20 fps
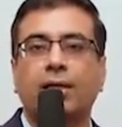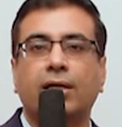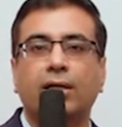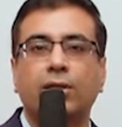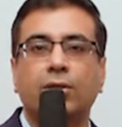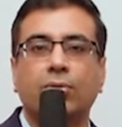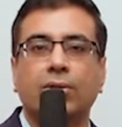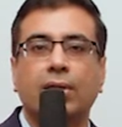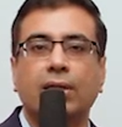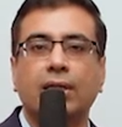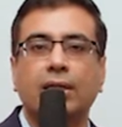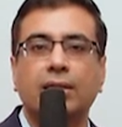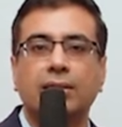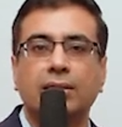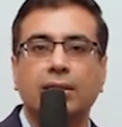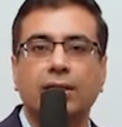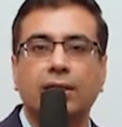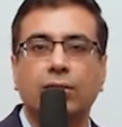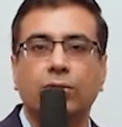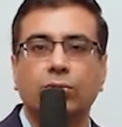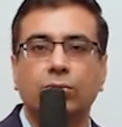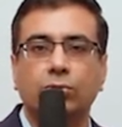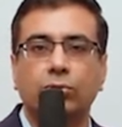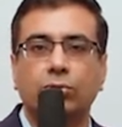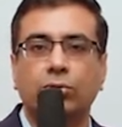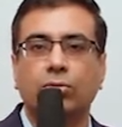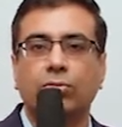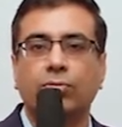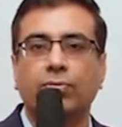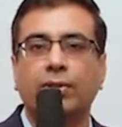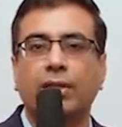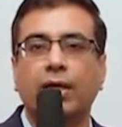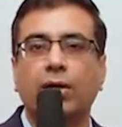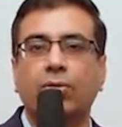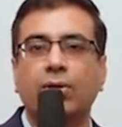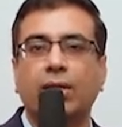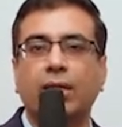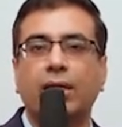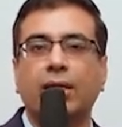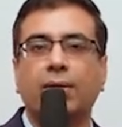you can easily do so
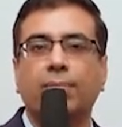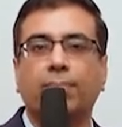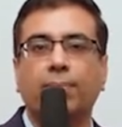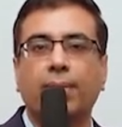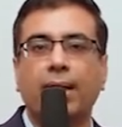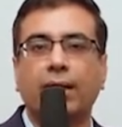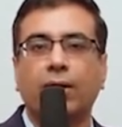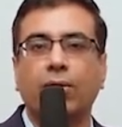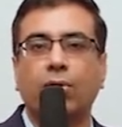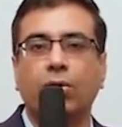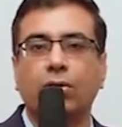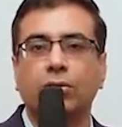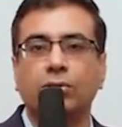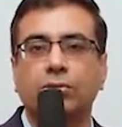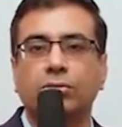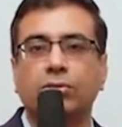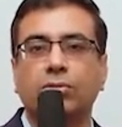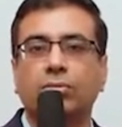without any impact cost.